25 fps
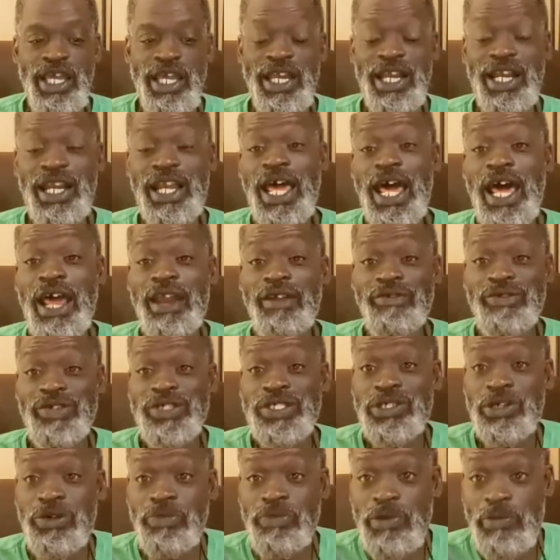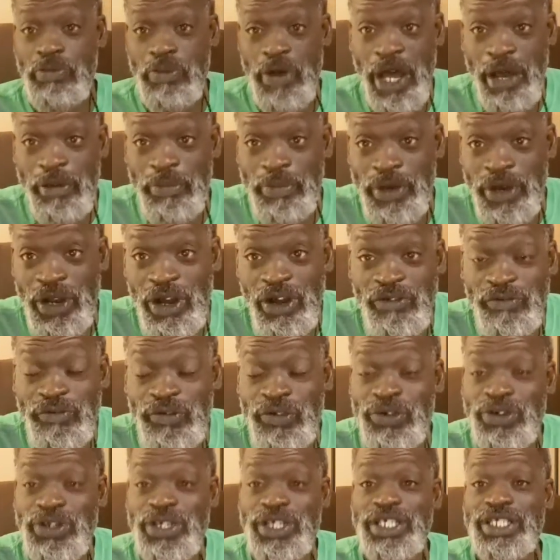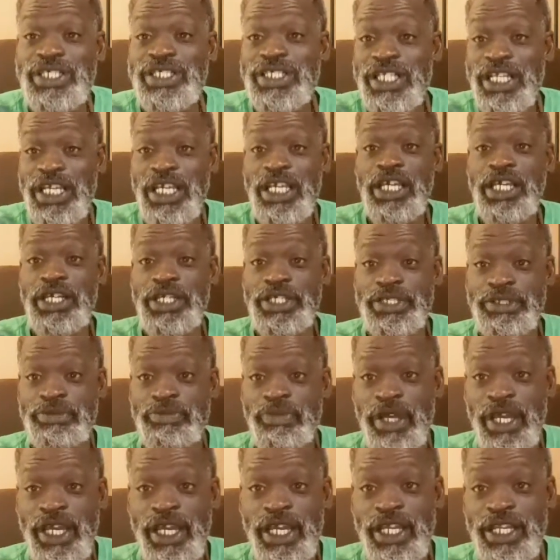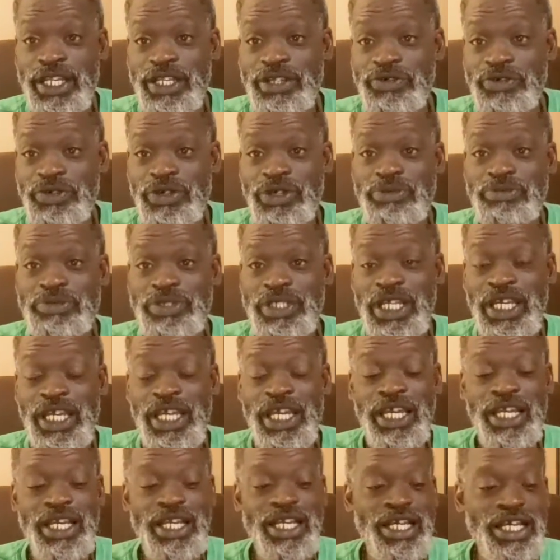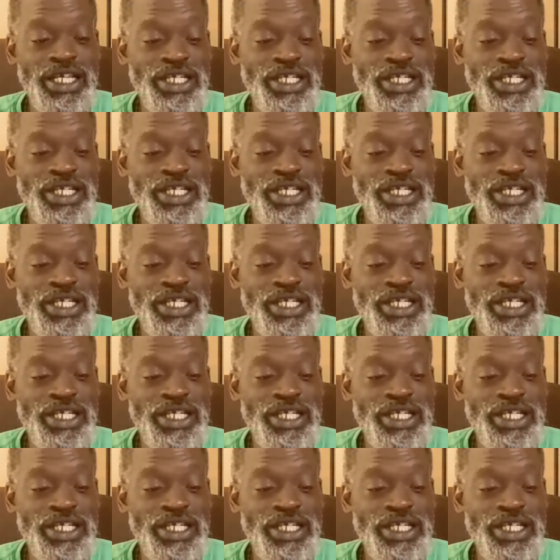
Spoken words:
And a lot of it's going to be popping off on these NIAs, man. You know what I'm saying?